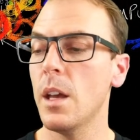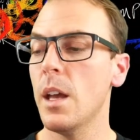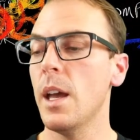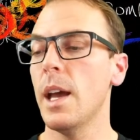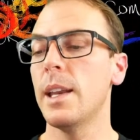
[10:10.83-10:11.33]

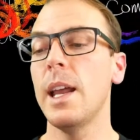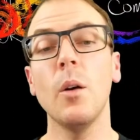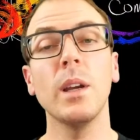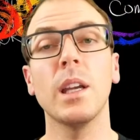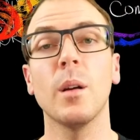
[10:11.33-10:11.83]
And now
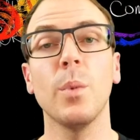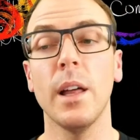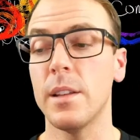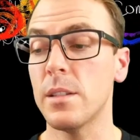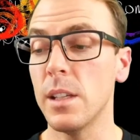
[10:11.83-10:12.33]
we can apply
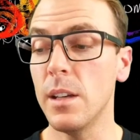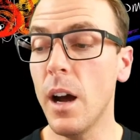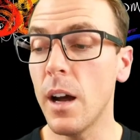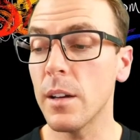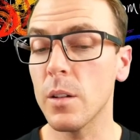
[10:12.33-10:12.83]
the C
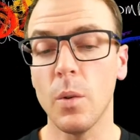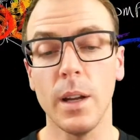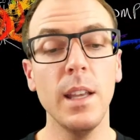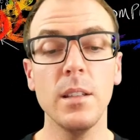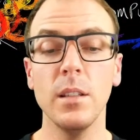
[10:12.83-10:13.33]
naught quite
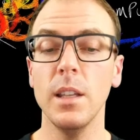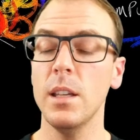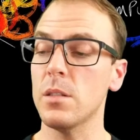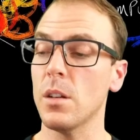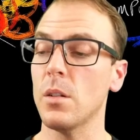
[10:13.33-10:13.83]
easily.
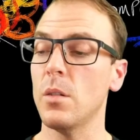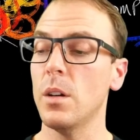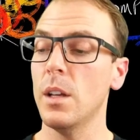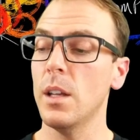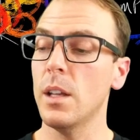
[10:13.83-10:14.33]
So
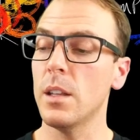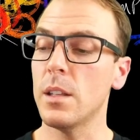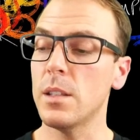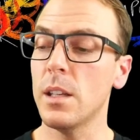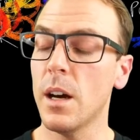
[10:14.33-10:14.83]
the
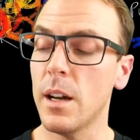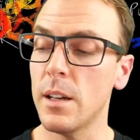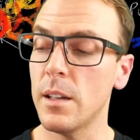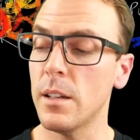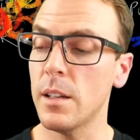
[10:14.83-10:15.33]
C naught
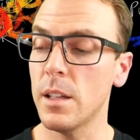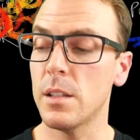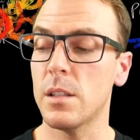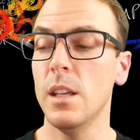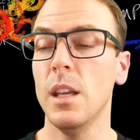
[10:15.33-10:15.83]
is
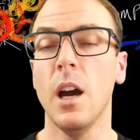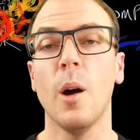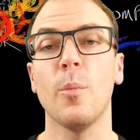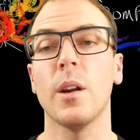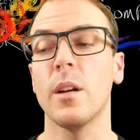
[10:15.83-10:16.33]
the
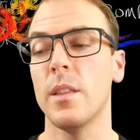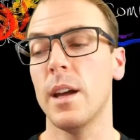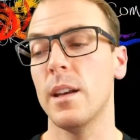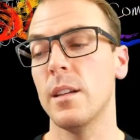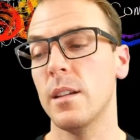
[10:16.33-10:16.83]
operator that
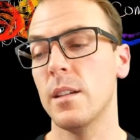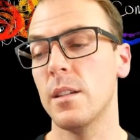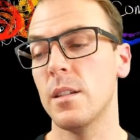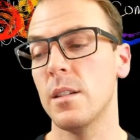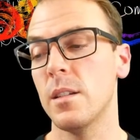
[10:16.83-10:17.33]

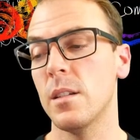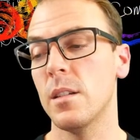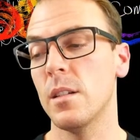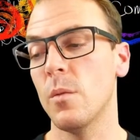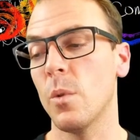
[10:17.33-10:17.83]

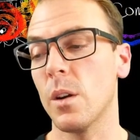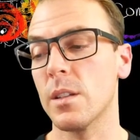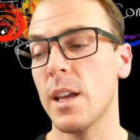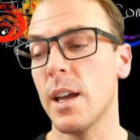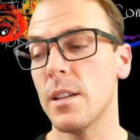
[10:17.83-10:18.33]
works
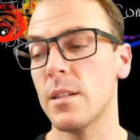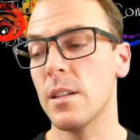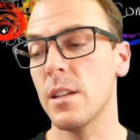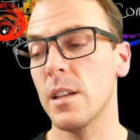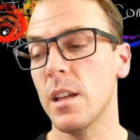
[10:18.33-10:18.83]
as
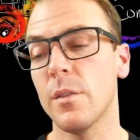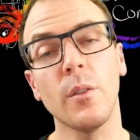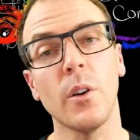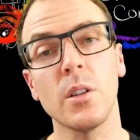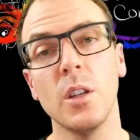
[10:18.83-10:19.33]
if the
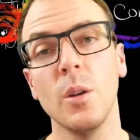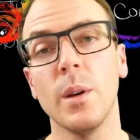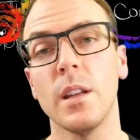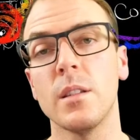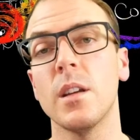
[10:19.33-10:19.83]
first qubit
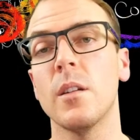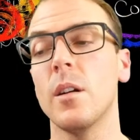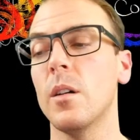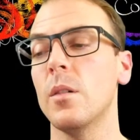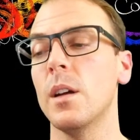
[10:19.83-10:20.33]
is
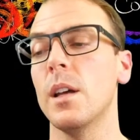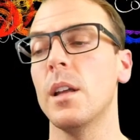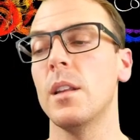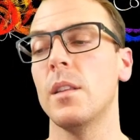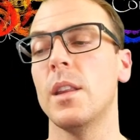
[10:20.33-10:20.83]
0,
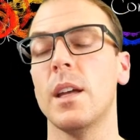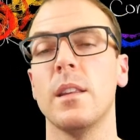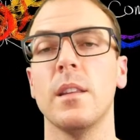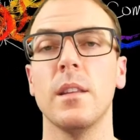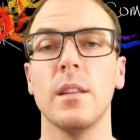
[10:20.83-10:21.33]

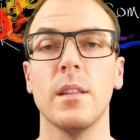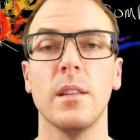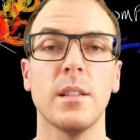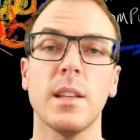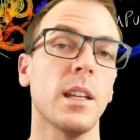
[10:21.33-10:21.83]
then the
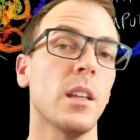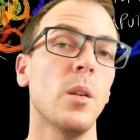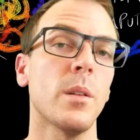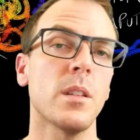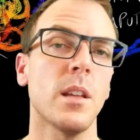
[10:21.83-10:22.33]
second
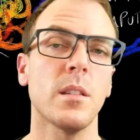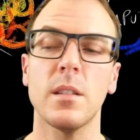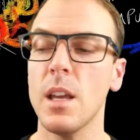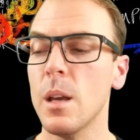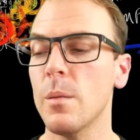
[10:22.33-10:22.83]
qubit stays the
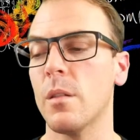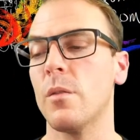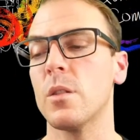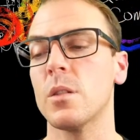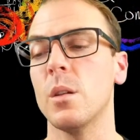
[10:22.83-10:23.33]
same. If the
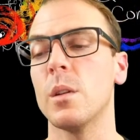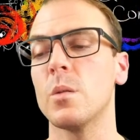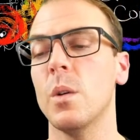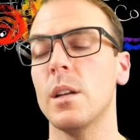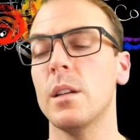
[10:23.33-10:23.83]
first qubit is
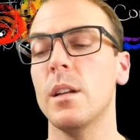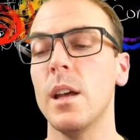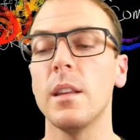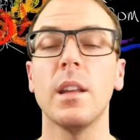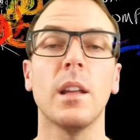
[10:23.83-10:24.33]
1,
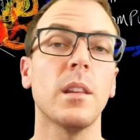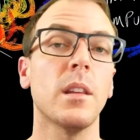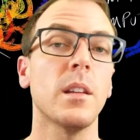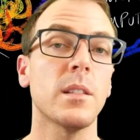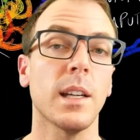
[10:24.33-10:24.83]
then
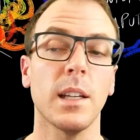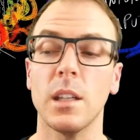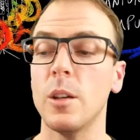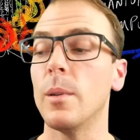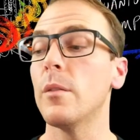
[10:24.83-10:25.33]
the second
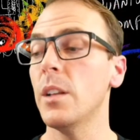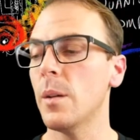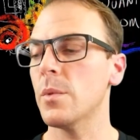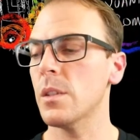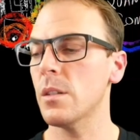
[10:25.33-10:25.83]
qubit flips.